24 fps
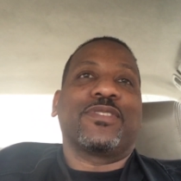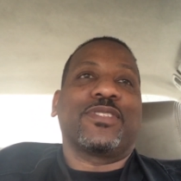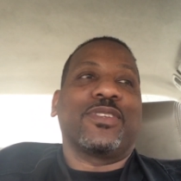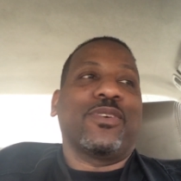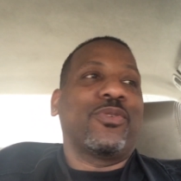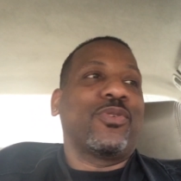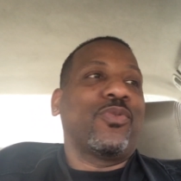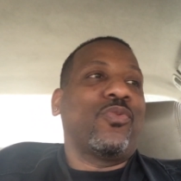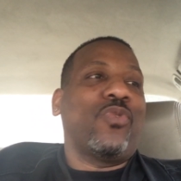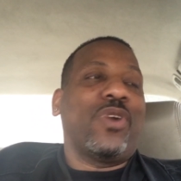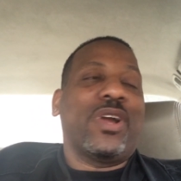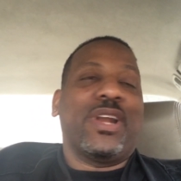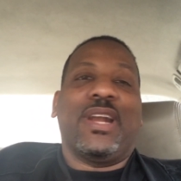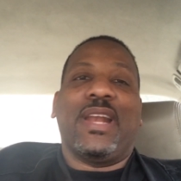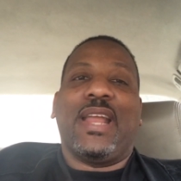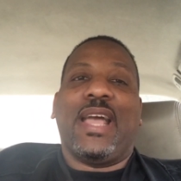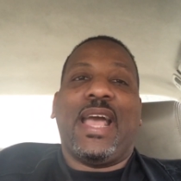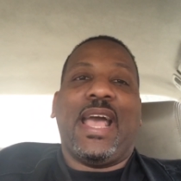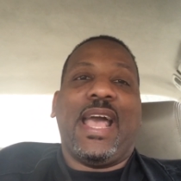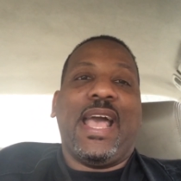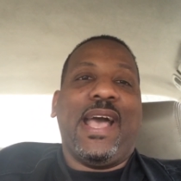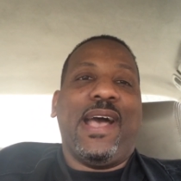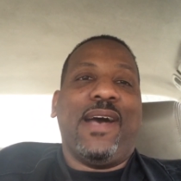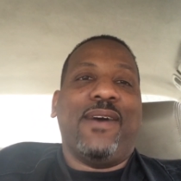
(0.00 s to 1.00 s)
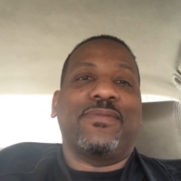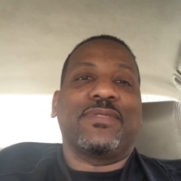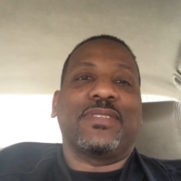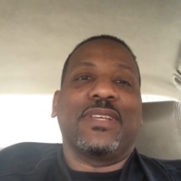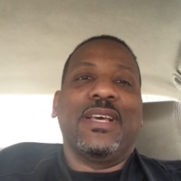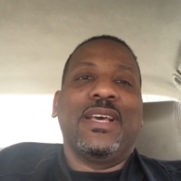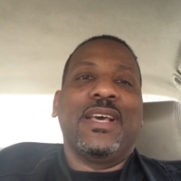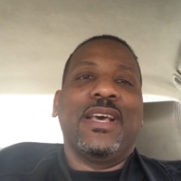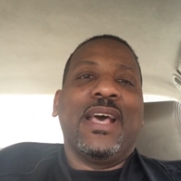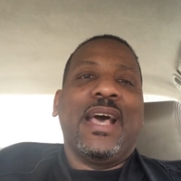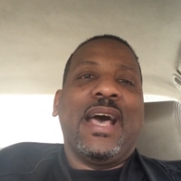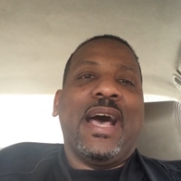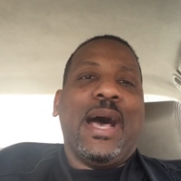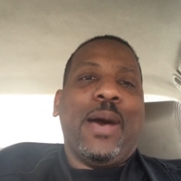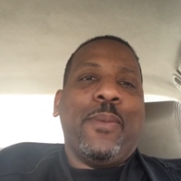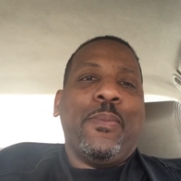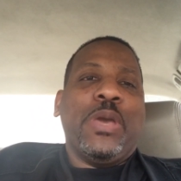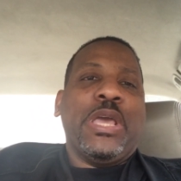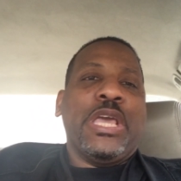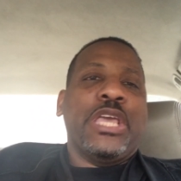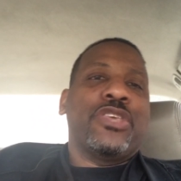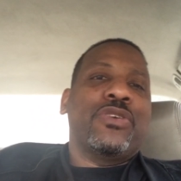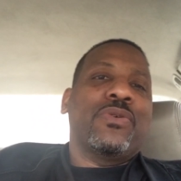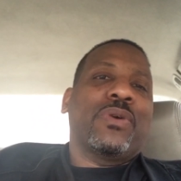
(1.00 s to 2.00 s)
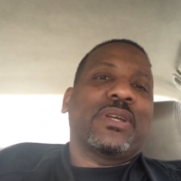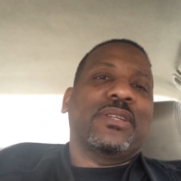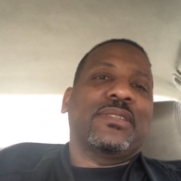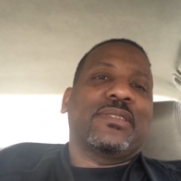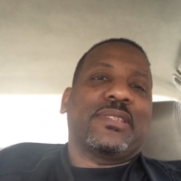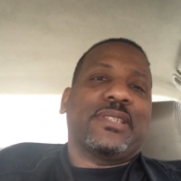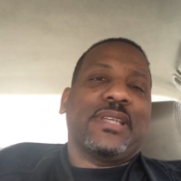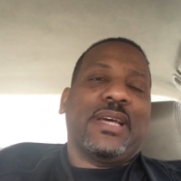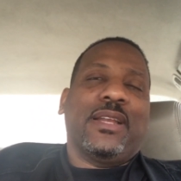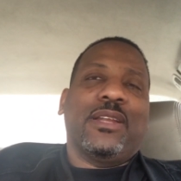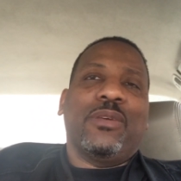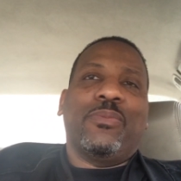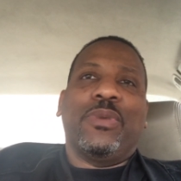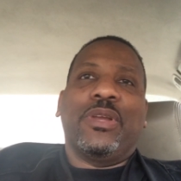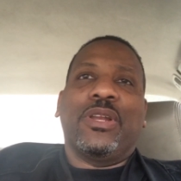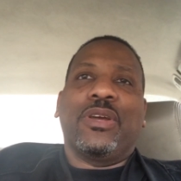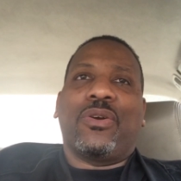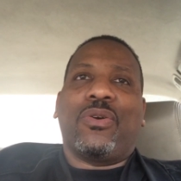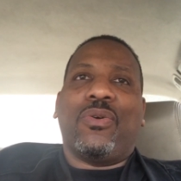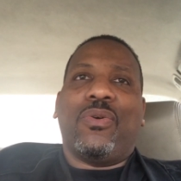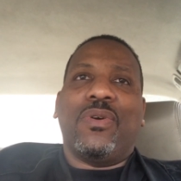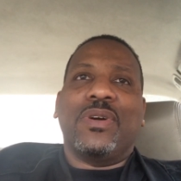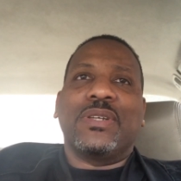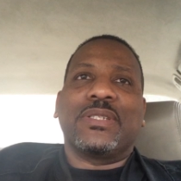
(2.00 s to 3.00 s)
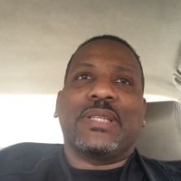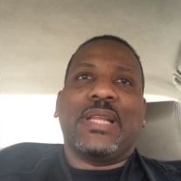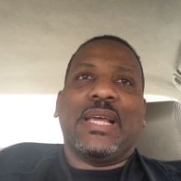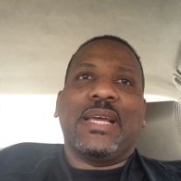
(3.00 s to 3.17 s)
So the 1.5s, I mean, you can sell them in a course.